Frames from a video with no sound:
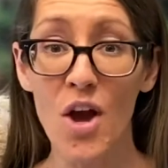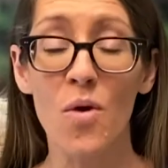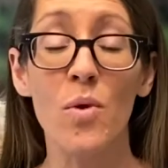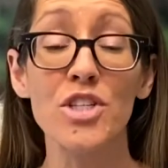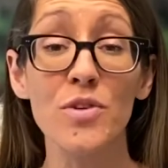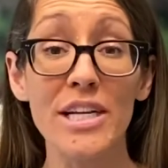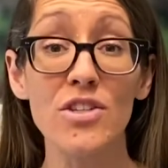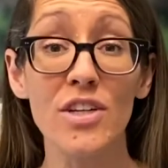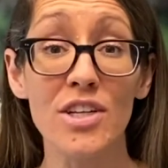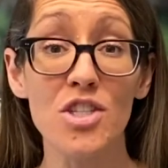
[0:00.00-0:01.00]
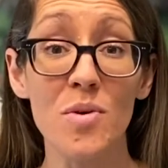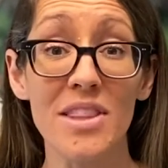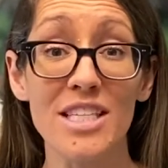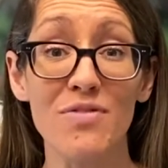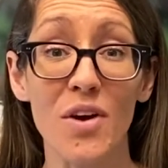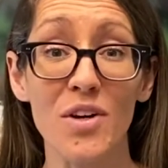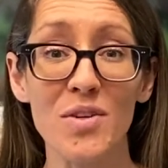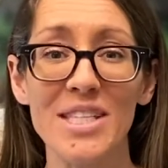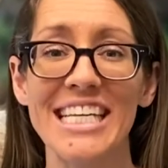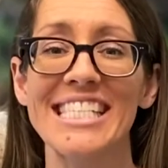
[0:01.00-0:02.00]
What you guys are gonna do with these photos
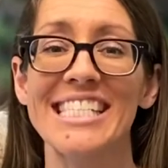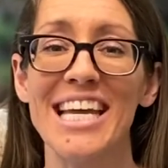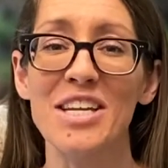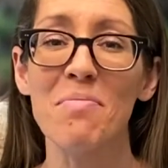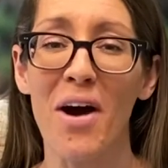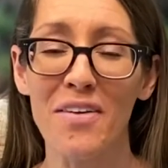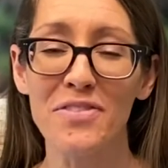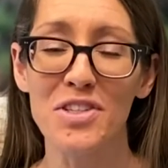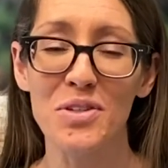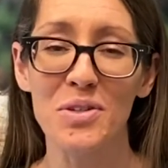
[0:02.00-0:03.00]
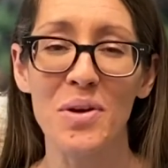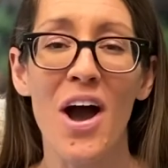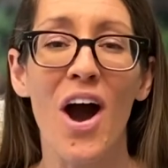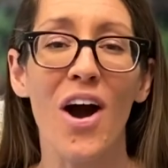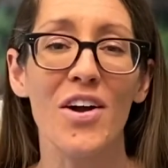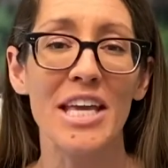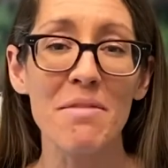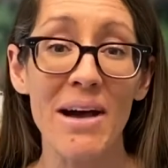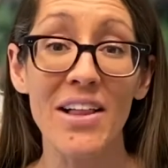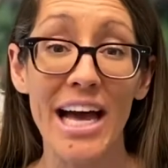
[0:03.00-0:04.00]
is send them off to our
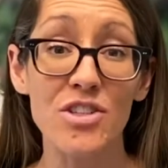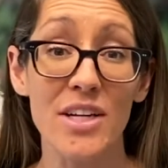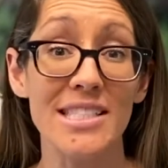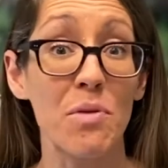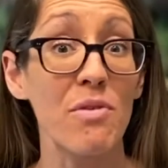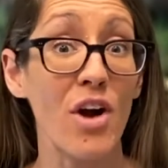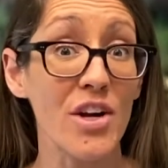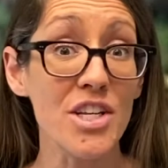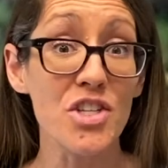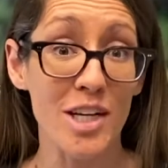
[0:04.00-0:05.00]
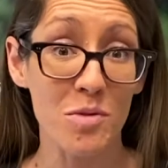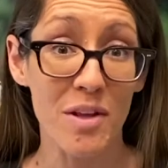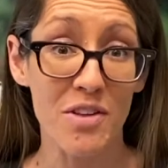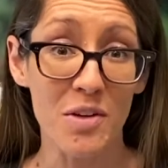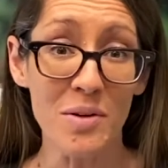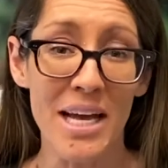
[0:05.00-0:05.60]
email address that we've already shared with you,